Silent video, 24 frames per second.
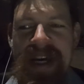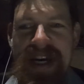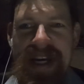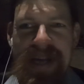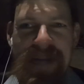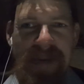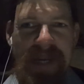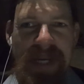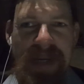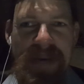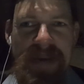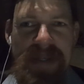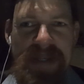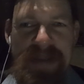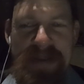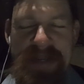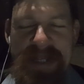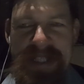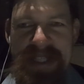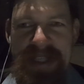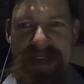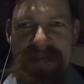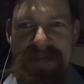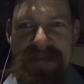And while I was
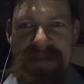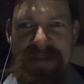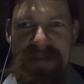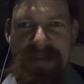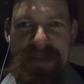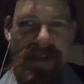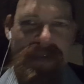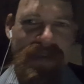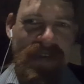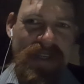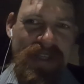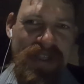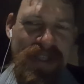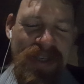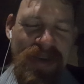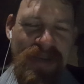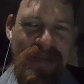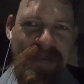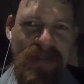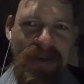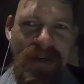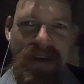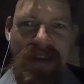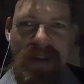waiting for my visa,
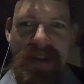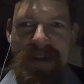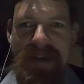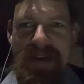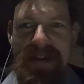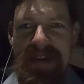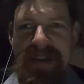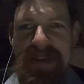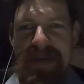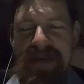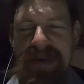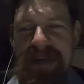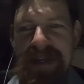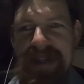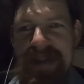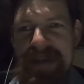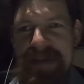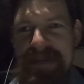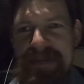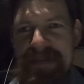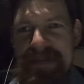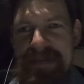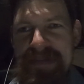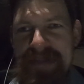I thought that,
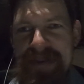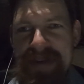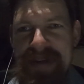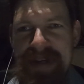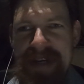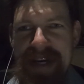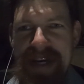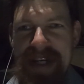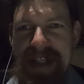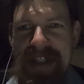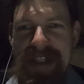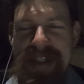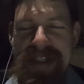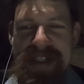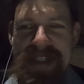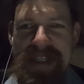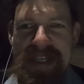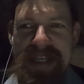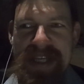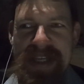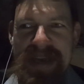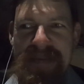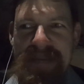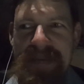well, I just
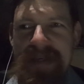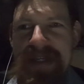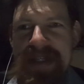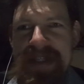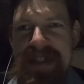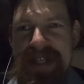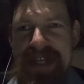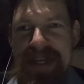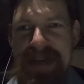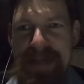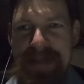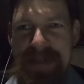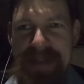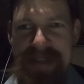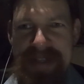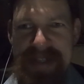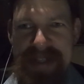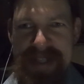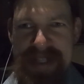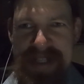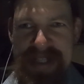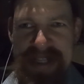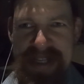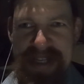take a bus up
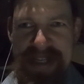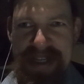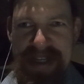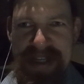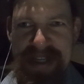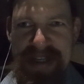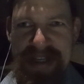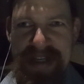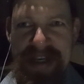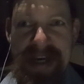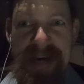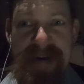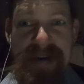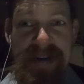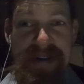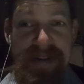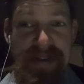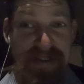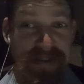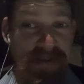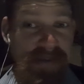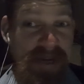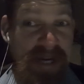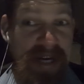this uh,
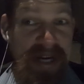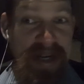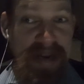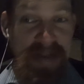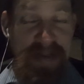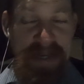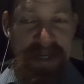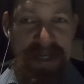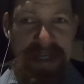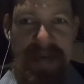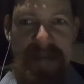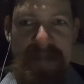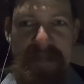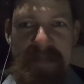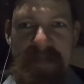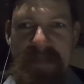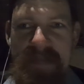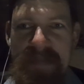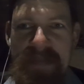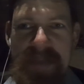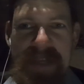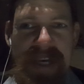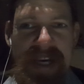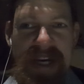Karakoram highway,
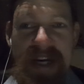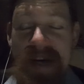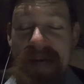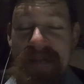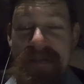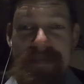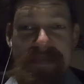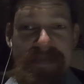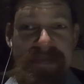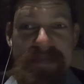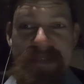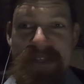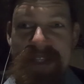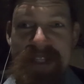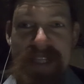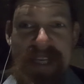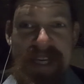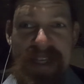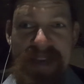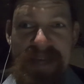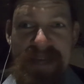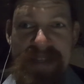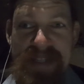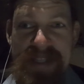um, just
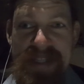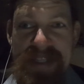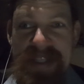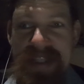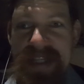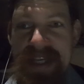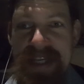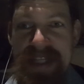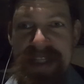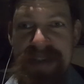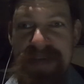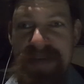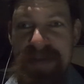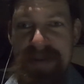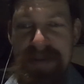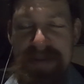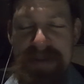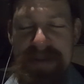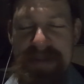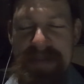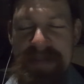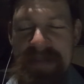kind of as a day trip.